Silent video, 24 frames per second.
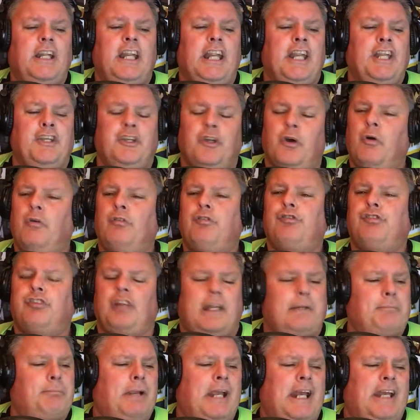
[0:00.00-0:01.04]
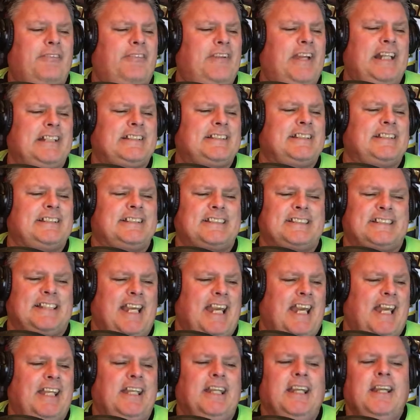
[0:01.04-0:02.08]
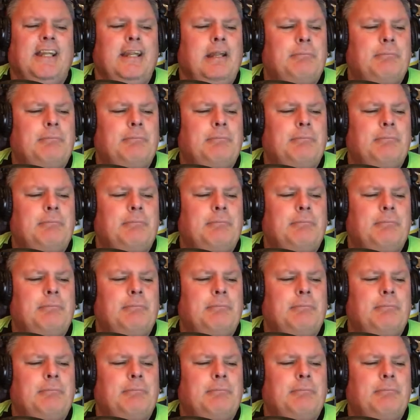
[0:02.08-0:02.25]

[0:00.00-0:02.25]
and no flight path. That's insane.